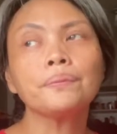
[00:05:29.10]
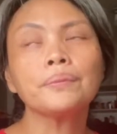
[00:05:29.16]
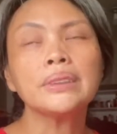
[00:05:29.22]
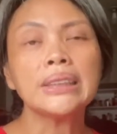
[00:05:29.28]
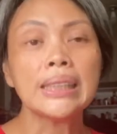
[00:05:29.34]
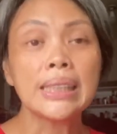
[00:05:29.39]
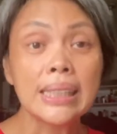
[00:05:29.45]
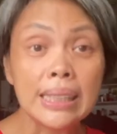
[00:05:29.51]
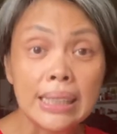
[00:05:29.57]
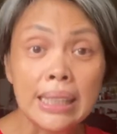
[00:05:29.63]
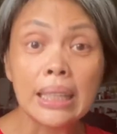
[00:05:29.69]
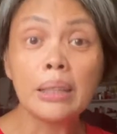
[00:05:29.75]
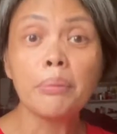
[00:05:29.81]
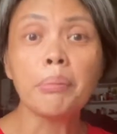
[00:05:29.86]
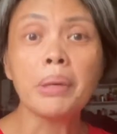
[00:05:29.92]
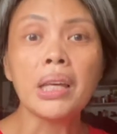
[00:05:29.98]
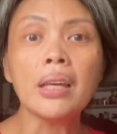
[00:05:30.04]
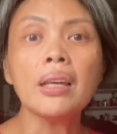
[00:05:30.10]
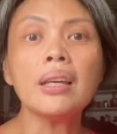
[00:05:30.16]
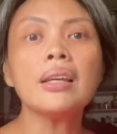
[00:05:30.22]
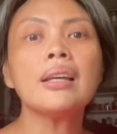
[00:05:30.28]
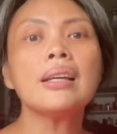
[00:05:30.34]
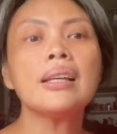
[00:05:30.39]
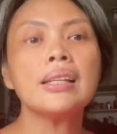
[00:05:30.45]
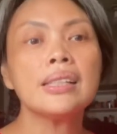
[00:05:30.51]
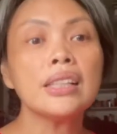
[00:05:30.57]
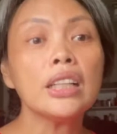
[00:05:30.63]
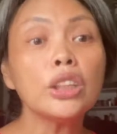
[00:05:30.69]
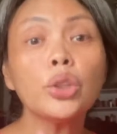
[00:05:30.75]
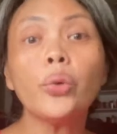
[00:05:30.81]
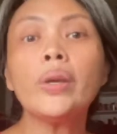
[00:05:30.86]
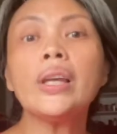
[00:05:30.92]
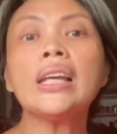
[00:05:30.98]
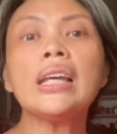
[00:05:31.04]
It's still me, still
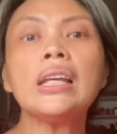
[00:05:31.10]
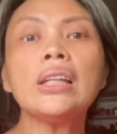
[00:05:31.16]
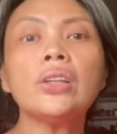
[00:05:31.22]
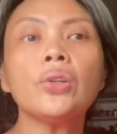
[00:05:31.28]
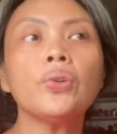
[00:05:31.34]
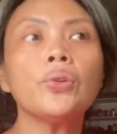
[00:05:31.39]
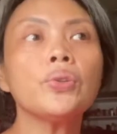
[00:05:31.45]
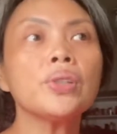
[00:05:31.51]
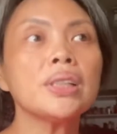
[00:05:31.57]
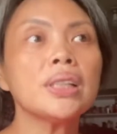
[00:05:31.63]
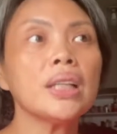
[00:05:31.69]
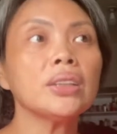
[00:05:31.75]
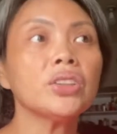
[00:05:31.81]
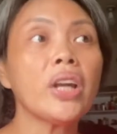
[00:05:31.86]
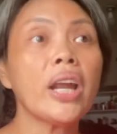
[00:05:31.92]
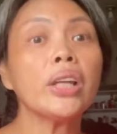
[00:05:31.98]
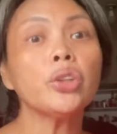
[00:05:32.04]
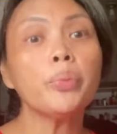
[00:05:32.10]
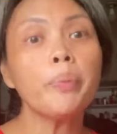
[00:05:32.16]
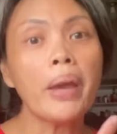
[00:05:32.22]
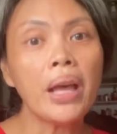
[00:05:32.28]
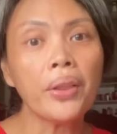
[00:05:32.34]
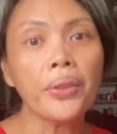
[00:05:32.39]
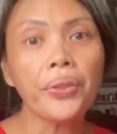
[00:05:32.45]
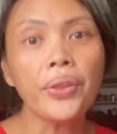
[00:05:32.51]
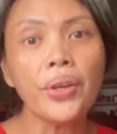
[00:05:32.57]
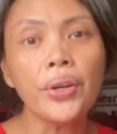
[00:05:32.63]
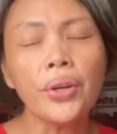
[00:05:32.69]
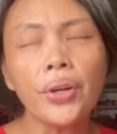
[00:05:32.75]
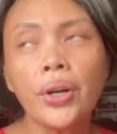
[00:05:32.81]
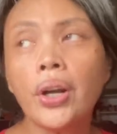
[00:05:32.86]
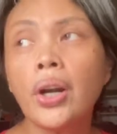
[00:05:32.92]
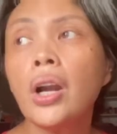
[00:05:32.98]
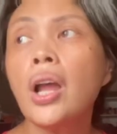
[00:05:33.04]
doing keto, still trying to be
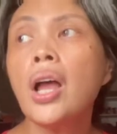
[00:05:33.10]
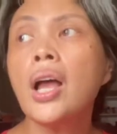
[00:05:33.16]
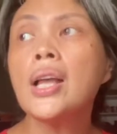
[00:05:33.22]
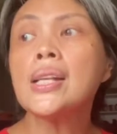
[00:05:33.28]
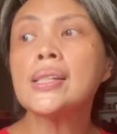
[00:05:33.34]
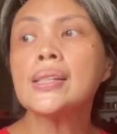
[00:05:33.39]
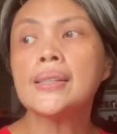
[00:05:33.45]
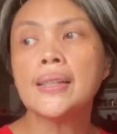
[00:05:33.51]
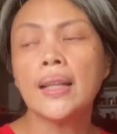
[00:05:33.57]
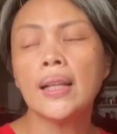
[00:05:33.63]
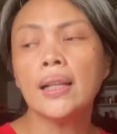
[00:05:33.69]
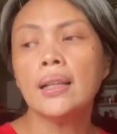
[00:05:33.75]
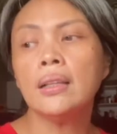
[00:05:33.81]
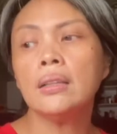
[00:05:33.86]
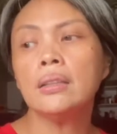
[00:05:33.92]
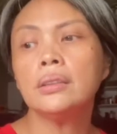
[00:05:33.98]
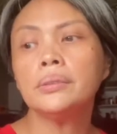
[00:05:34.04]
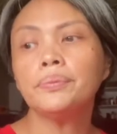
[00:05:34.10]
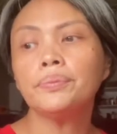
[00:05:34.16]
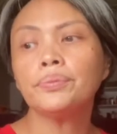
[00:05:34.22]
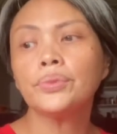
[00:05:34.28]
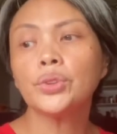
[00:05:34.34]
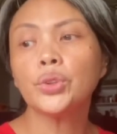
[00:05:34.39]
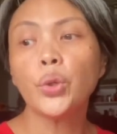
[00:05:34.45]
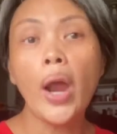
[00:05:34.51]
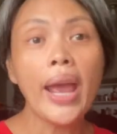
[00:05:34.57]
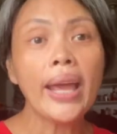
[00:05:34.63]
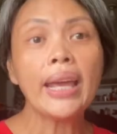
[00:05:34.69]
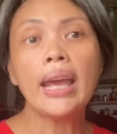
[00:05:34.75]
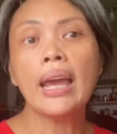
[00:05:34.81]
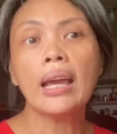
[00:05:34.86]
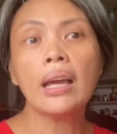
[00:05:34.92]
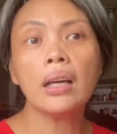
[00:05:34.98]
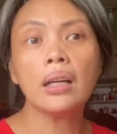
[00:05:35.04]
healthier, still
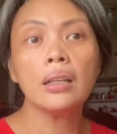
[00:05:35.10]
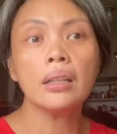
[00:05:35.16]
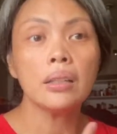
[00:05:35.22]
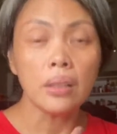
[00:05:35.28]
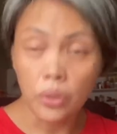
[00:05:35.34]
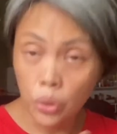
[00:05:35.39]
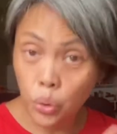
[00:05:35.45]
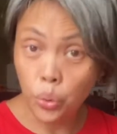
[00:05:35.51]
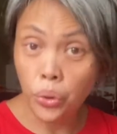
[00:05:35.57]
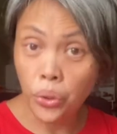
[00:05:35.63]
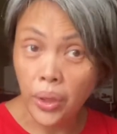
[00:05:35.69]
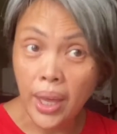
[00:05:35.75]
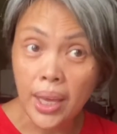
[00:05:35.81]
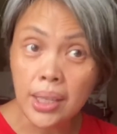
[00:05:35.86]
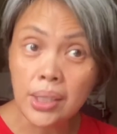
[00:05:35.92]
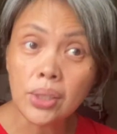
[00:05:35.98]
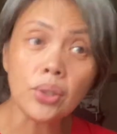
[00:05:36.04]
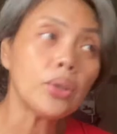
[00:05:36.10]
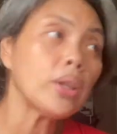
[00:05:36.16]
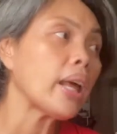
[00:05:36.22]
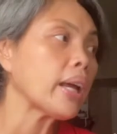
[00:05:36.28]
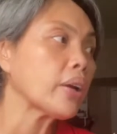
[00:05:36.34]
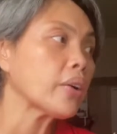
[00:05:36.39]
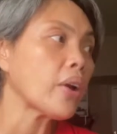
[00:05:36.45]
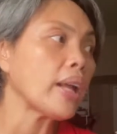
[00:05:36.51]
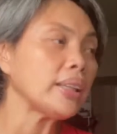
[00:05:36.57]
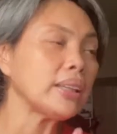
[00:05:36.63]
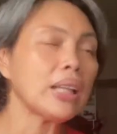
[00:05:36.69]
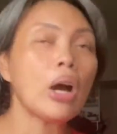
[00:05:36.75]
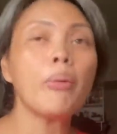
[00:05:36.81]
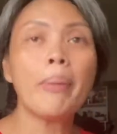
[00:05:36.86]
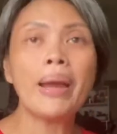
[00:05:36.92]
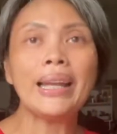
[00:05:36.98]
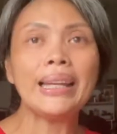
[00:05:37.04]
trying new things. So like right
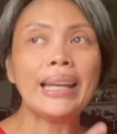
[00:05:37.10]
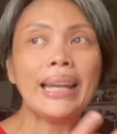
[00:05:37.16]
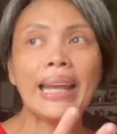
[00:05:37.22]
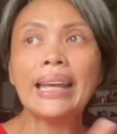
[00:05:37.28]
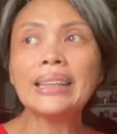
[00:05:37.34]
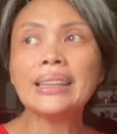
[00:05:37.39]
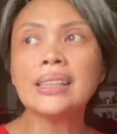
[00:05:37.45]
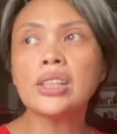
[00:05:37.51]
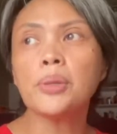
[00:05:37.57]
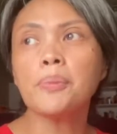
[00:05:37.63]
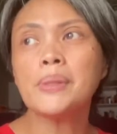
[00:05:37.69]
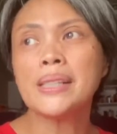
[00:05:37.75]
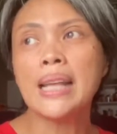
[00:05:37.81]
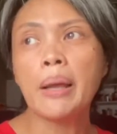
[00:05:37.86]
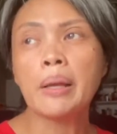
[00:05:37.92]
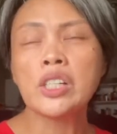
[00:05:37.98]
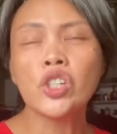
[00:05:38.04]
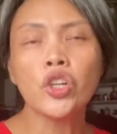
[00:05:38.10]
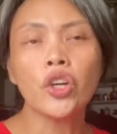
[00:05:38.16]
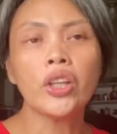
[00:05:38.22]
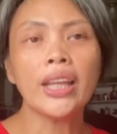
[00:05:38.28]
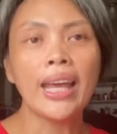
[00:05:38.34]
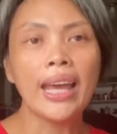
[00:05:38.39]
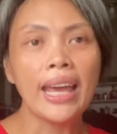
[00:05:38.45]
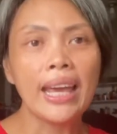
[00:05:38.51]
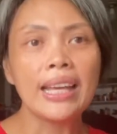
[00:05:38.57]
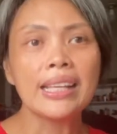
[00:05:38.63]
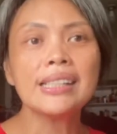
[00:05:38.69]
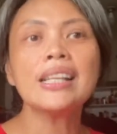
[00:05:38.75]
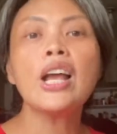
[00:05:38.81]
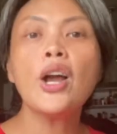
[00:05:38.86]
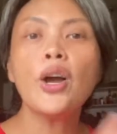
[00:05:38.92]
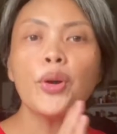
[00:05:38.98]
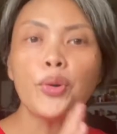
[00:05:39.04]
now, my latest obsession
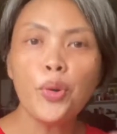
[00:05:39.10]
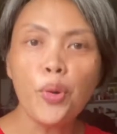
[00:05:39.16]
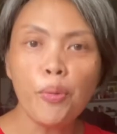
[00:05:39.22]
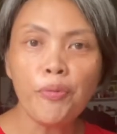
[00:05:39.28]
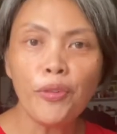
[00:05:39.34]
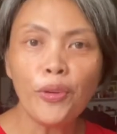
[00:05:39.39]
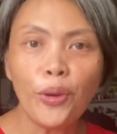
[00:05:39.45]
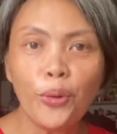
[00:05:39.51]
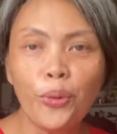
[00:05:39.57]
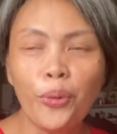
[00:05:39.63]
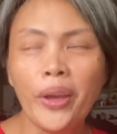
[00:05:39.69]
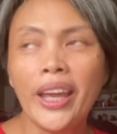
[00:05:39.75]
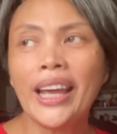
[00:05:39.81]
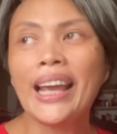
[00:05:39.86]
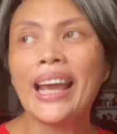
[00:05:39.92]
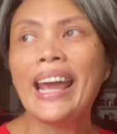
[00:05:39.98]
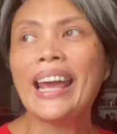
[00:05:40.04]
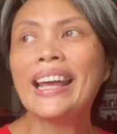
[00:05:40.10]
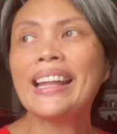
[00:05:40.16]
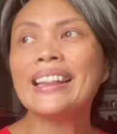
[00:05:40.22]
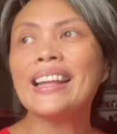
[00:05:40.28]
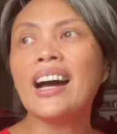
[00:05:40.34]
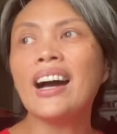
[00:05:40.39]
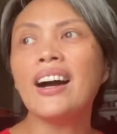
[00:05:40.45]
is rope flowing. And